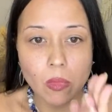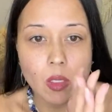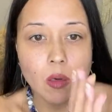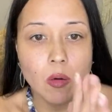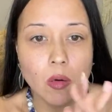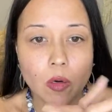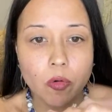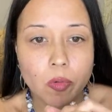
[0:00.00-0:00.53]

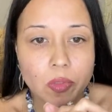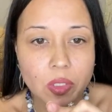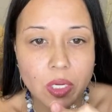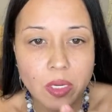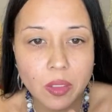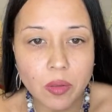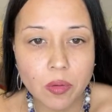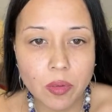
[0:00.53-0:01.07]
Oh, well,
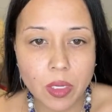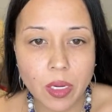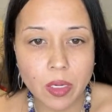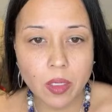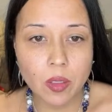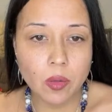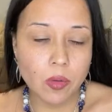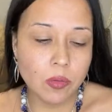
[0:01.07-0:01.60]
thank you, K
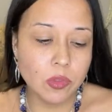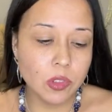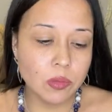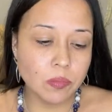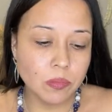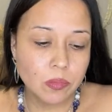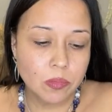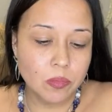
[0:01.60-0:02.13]
Hughes.
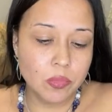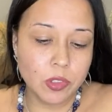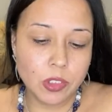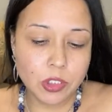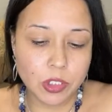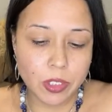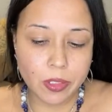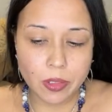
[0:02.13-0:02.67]

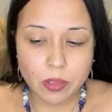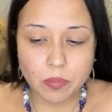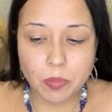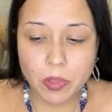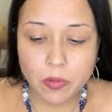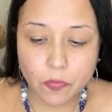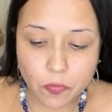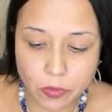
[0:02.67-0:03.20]
Appreciate you,
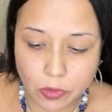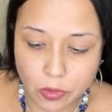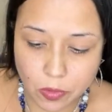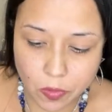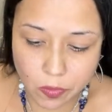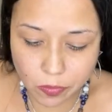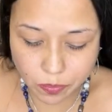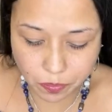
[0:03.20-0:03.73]
beautiful
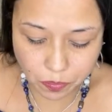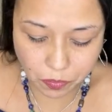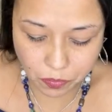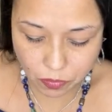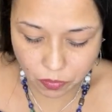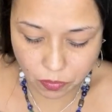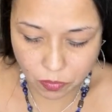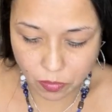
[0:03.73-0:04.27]
soul.
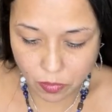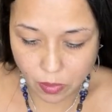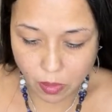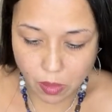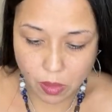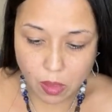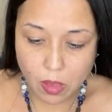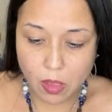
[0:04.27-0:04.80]

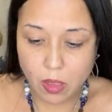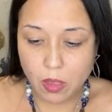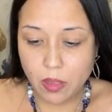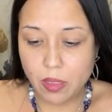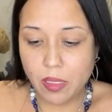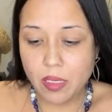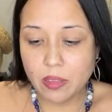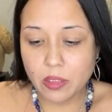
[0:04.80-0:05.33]

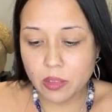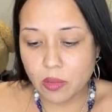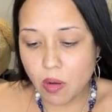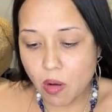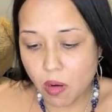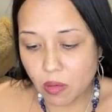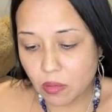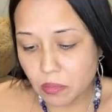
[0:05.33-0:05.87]
Yeah, it's
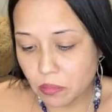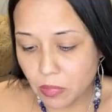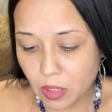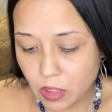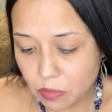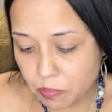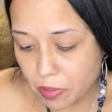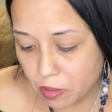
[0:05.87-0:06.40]
long.
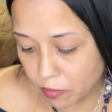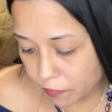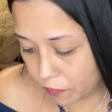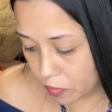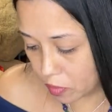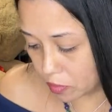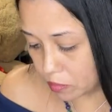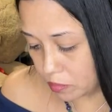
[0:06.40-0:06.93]
It's
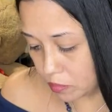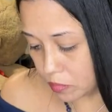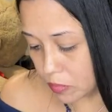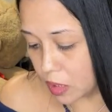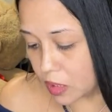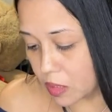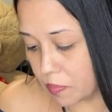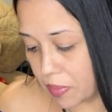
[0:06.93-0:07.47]
beautiful.
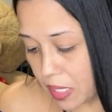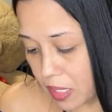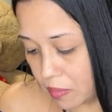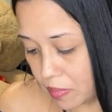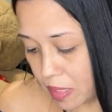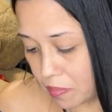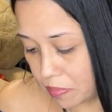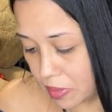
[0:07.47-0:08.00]
It's a pain in
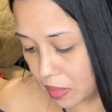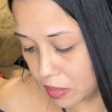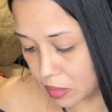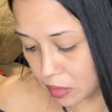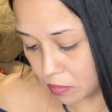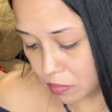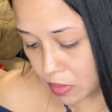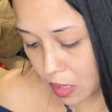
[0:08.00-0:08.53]
my butt
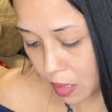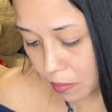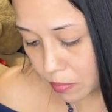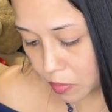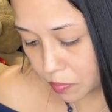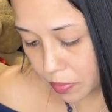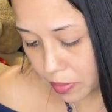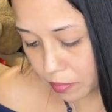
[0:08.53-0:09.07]
sometimes,
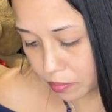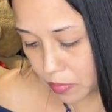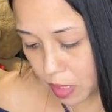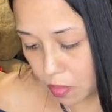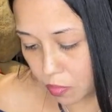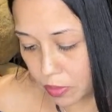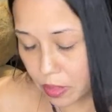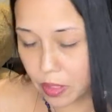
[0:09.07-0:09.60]
but I
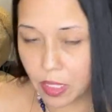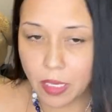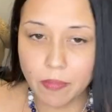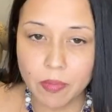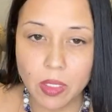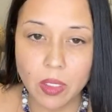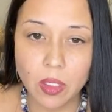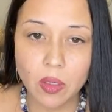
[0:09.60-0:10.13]
wouldn't have it
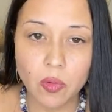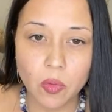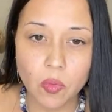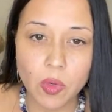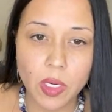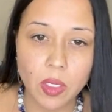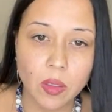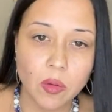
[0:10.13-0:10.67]
any other
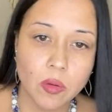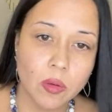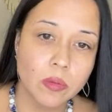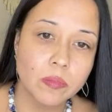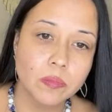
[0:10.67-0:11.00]
way either.